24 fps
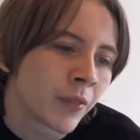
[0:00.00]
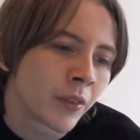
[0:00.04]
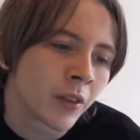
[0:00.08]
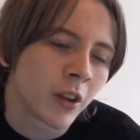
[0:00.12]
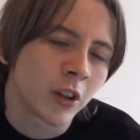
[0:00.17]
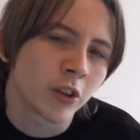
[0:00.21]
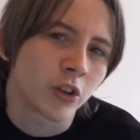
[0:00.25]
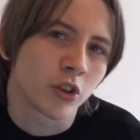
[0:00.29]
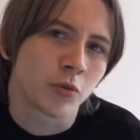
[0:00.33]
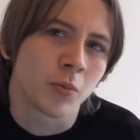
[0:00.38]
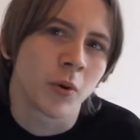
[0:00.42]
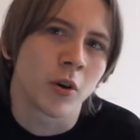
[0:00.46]

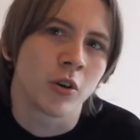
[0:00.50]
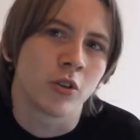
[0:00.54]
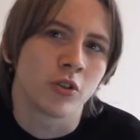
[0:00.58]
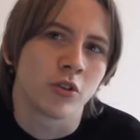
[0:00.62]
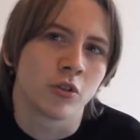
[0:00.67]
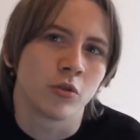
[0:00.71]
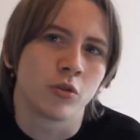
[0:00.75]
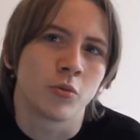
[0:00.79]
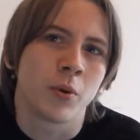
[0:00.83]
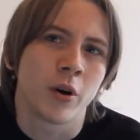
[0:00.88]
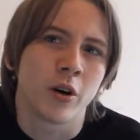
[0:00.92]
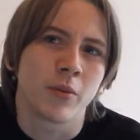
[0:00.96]
not just
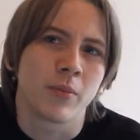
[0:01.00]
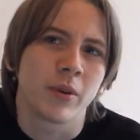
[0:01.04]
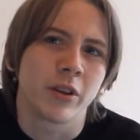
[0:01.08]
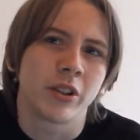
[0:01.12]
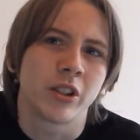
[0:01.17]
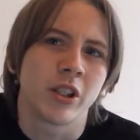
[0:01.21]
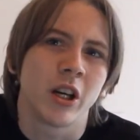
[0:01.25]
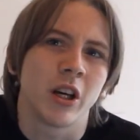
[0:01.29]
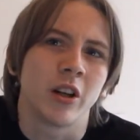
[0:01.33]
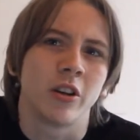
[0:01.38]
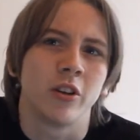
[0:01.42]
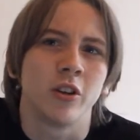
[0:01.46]
because it was part of my
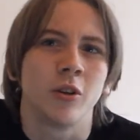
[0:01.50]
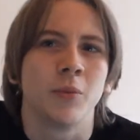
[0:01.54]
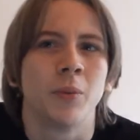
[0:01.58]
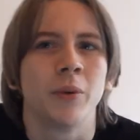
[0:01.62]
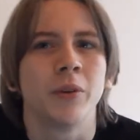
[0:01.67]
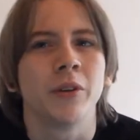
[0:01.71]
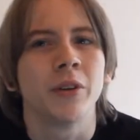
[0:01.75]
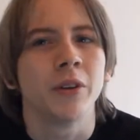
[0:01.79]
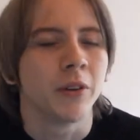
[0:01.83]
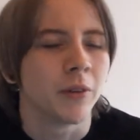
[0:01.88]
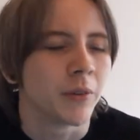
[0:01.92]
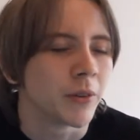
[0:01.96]
childhood,
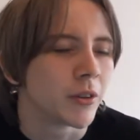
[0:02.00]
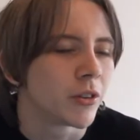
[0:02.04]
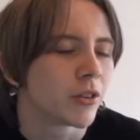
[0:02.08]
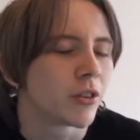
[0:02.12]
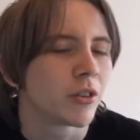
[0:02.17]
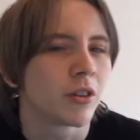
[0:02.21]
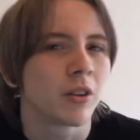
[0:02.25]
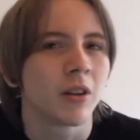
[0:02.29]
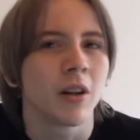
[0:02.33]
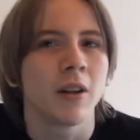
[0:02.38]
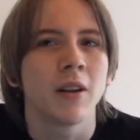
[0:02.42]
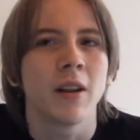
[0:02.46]
but you know,
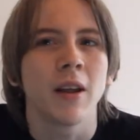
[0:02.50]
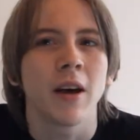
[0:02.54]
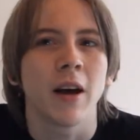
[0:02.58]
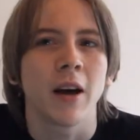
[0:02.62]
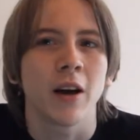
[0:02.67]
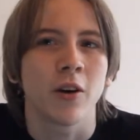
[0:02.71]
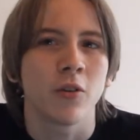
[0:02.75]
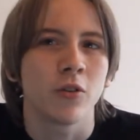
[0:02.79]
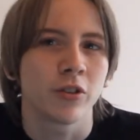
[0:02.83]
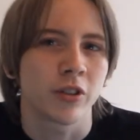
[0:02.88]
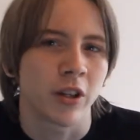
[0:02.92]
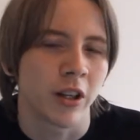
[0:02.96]
it's,
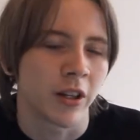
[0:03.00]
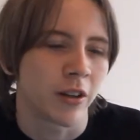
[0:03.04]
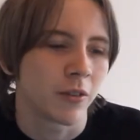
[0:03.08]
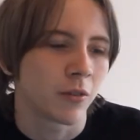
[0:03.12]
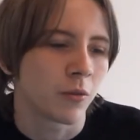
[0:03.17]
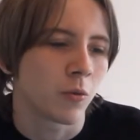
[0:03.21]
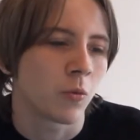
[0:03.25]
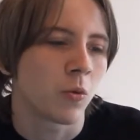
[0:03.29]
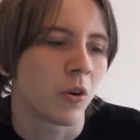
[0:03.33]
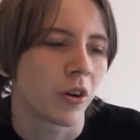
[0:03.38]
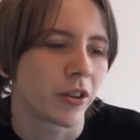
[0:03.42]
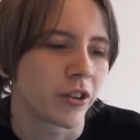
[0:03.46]
I always like
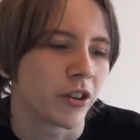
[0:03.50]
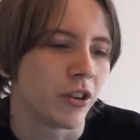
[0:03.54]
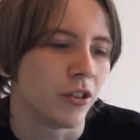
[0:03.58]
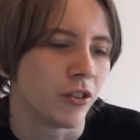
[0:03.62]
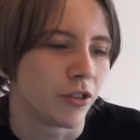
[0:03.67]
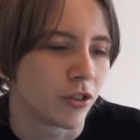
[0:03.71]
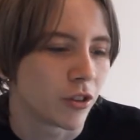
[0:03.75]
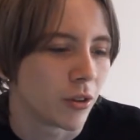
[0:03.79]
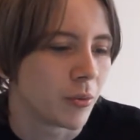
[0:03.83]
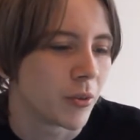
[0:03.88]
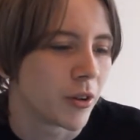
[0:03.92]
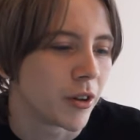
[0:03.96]
watching
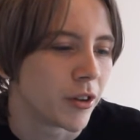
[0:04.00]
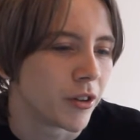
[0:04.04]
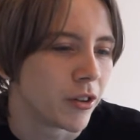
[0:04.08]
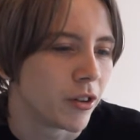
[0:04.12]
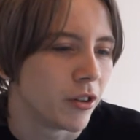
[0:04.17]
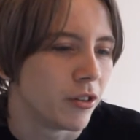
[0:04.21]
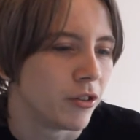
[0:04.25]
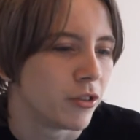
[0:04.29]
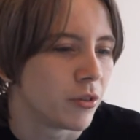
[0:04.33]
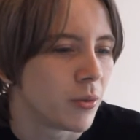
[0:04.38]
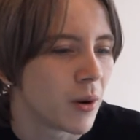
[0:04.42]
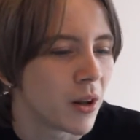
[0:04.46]
some
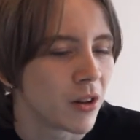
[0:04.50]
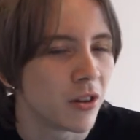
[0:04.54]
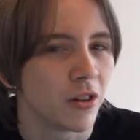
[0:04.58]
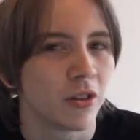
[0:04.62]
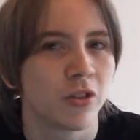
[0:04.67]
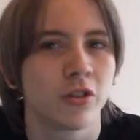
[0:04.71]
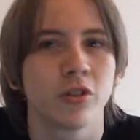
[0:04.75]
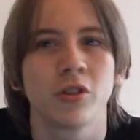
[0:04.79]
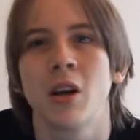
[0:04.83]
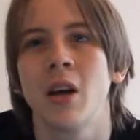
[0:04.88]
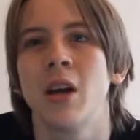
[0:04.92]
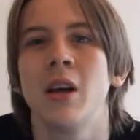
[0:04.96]
cartoons, whether
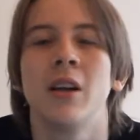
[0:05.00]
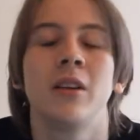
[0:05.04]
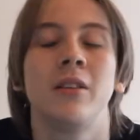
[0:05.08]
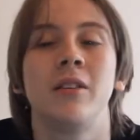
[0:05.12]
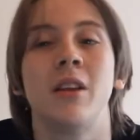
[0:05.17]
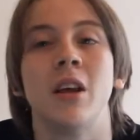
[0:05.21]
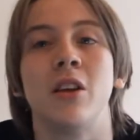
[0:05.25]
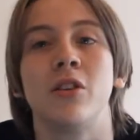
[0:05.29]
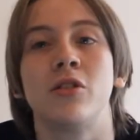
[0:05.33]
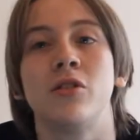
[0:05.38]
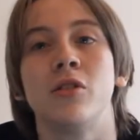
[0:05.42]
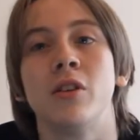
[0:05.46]
it's
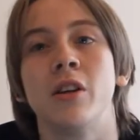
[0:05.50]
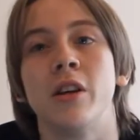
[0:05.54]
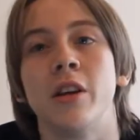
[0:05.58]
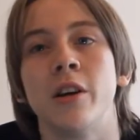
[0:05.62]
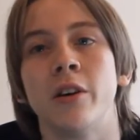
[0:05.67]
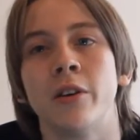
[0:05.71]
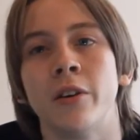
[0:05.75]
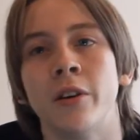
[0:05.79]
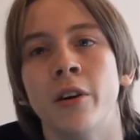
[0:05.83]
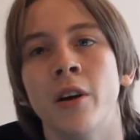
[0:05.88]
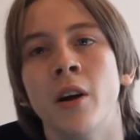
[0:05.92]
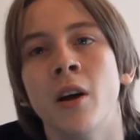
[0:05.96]

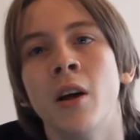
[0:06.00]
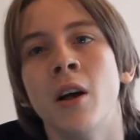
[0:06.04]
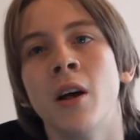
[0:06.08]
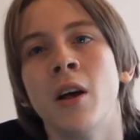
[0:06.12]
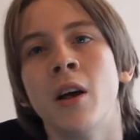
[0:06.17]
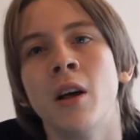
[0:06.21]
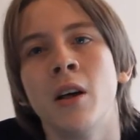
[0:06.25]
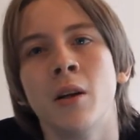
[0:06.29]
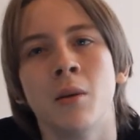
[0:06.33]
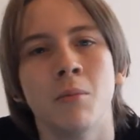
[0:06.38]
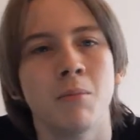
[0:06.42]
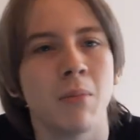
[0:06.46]
Disney or
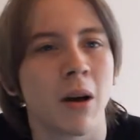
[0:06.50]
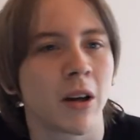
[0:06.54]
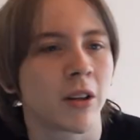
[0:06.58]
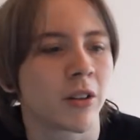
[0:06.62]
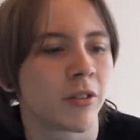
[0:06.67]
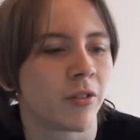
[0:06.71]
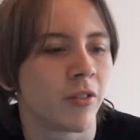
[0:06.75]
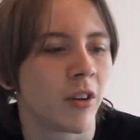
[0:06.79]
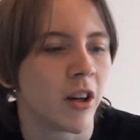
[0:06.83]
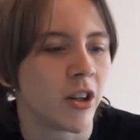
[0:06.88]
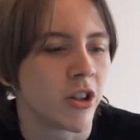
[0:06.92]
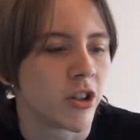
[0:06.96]

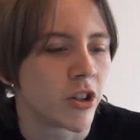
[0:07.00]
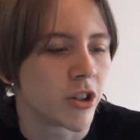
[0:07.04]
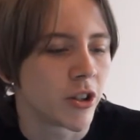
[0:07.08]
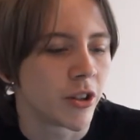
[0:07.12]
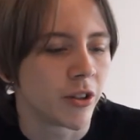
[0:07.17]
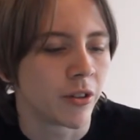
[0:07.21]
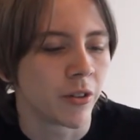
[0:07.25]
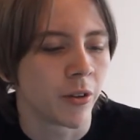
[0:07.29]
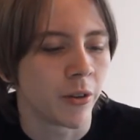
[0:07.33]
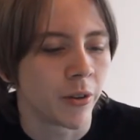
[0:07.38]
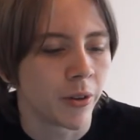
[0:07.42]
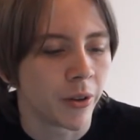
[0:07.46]
Max
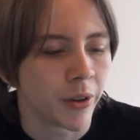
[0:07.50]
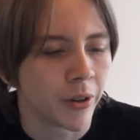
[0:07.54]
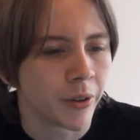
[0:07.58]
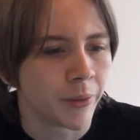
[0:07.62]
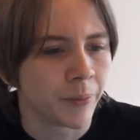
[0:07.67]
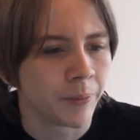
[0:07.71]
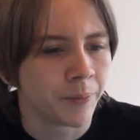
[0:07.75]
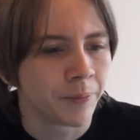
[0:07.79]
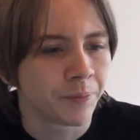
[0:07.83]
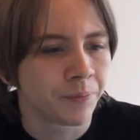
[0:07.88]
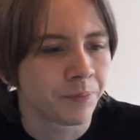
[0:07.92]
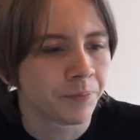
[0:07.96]
Fleischer or
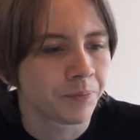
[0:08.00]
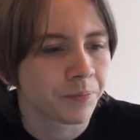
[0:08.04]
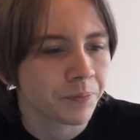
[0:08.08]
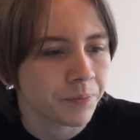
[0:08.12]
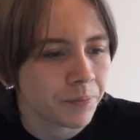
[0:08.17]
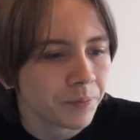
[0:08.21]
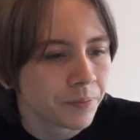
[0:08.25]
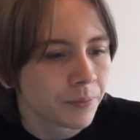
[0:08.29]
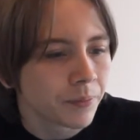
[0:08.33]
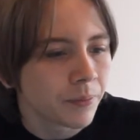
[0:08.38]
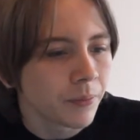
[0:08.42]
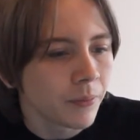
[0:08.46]

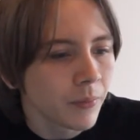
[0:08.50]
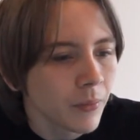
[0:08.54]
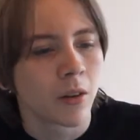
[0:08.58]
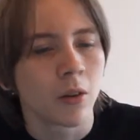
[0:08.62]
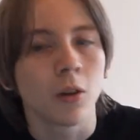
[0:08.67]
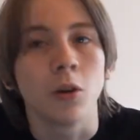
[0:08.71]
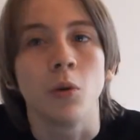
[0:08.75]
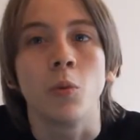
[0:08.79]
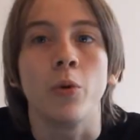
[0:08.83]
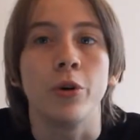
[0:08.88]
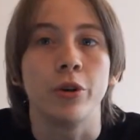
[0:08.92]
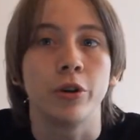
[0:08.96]

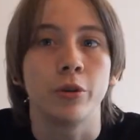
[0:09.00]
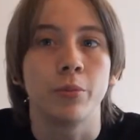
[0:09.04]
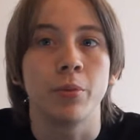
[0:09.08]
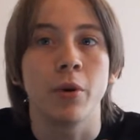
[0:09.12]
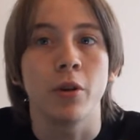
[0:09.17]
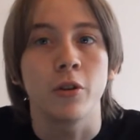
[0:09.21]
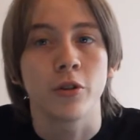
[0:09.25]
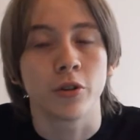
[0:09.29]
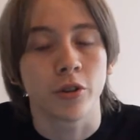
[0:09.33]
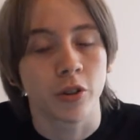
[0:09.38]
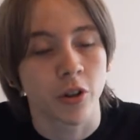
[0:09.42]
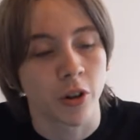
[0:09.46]
Warner
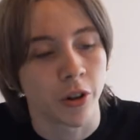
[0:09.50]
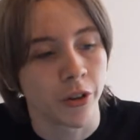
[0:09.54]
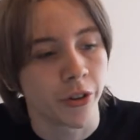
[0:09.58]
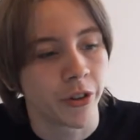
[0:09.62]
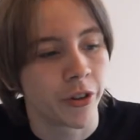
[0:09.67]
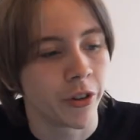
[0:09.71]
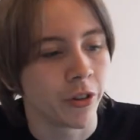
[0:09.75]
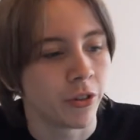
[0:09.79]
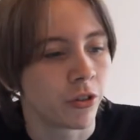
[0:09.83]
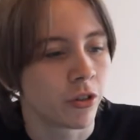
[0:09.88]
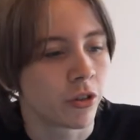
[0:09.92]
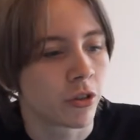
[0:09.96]
Brothers
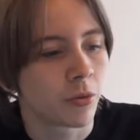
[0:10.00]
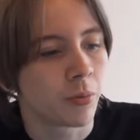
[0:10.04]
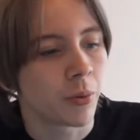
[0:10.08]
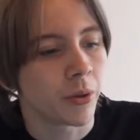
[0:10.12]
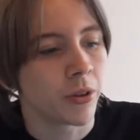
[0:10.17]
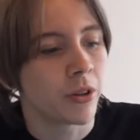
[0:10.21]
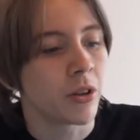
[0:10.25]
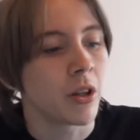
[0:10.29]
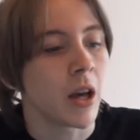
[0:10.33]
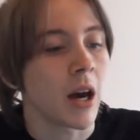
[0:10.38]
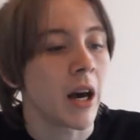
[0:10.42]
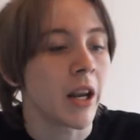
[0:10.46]
cartoons.
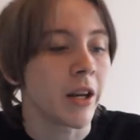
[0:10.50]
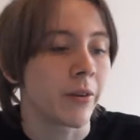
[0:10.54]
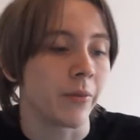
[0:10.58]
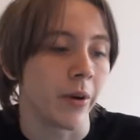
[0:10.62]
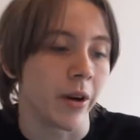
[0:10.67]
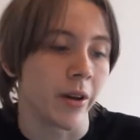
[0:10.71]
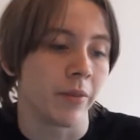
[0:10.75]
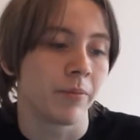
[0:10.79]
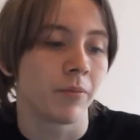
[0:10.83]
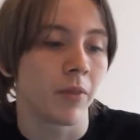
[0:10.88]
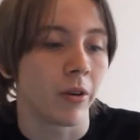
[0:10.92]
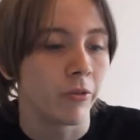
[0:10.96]
But
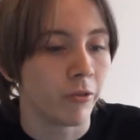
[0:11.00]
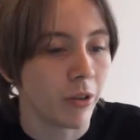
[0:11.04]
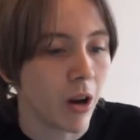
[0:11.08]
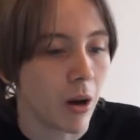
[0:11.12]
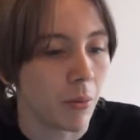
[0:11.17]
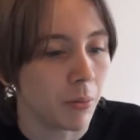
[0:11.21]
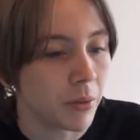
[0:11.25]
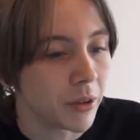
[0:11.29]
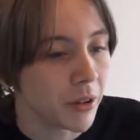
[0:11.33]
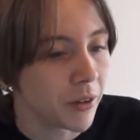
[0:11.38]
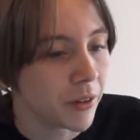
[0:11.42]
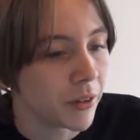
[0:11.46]
anyway,
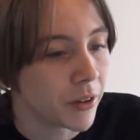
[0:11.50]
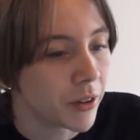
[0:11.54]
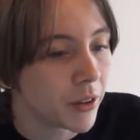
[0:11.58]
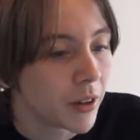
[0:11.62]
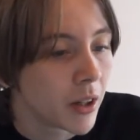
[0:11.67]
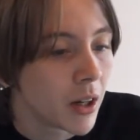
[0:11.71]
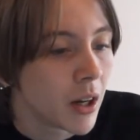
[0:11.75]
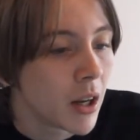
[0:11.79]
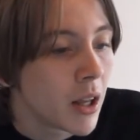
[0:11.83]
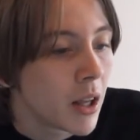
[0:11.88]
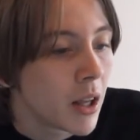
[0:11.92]
rambling there.